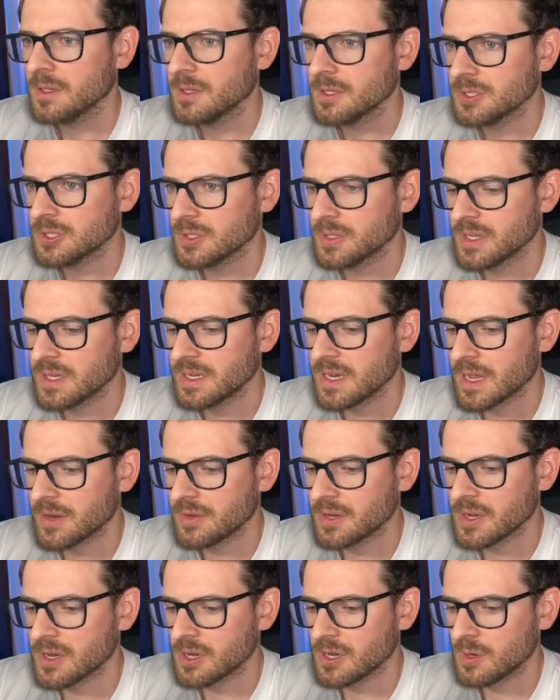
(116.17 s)
So then down
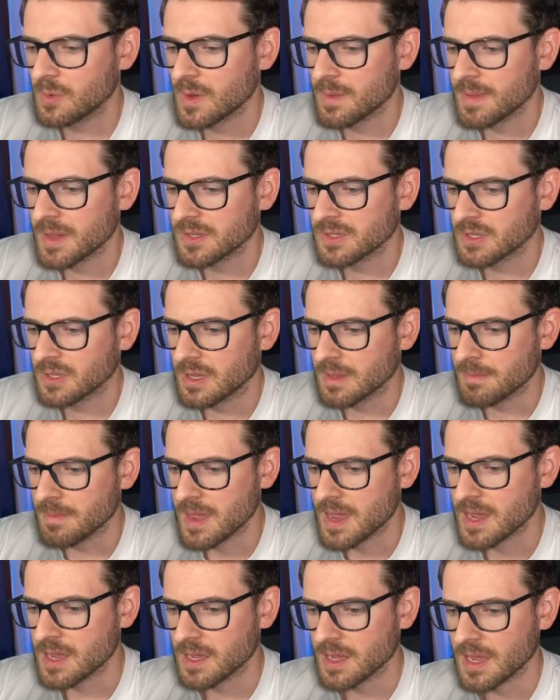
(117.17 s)
here, we basically
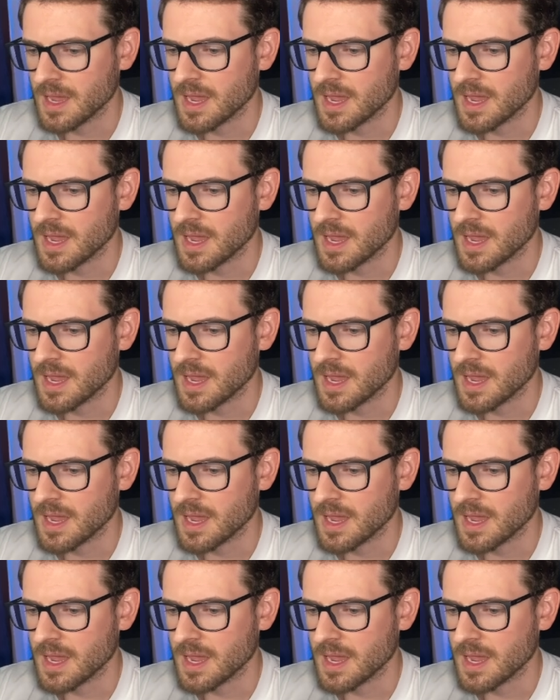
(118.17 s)
make